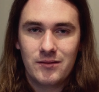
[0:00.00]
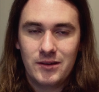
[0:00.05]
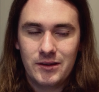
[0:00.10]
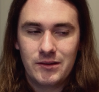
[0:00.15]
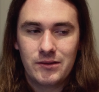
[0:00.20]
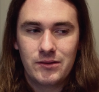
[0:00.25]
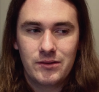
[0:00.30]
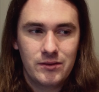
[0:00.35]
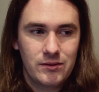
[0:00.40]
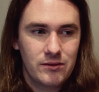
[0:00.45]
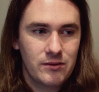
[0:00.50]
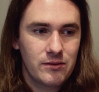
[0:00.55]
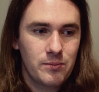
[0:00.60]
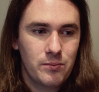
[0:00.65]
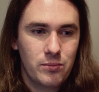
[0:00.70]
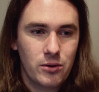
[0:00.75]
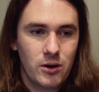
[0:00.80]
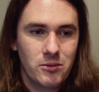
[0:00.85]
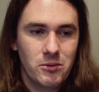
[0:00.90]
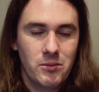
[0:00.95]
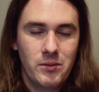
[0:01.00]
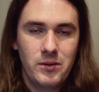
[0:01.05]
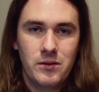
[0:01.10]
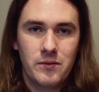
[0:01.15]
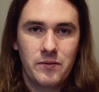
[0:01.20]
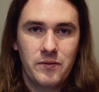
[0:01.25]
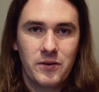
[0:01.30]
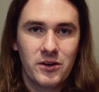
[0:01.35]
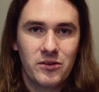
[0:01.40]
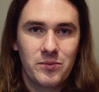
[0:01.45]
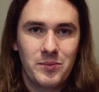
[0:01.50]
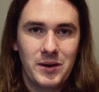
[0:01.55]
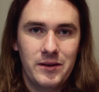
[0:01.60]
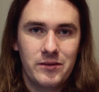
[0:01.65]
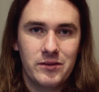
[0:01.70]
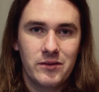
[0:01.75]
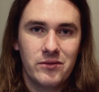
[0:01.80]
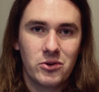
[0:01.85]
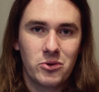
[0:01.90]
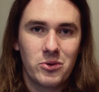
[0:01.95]
It's probably the first
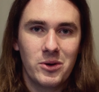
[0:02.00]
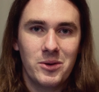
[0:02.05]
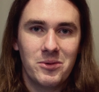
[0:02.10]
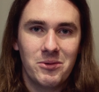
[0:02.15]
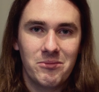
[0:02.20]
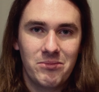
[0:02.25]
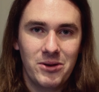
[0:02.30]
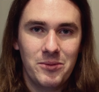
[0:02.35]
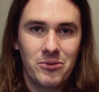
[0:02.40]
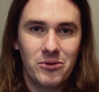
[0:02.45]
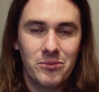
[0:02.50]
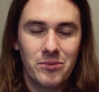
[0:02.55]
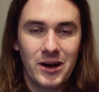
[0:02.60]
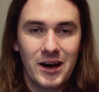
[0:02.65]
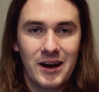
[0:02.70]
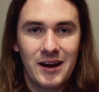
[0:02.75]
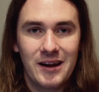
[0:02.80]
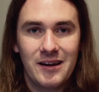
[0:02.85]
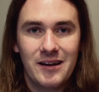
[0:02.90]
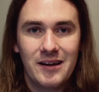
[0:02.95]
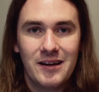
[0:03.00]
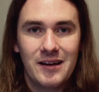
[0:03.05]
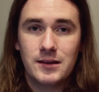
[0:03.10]
piece of equipment people buy.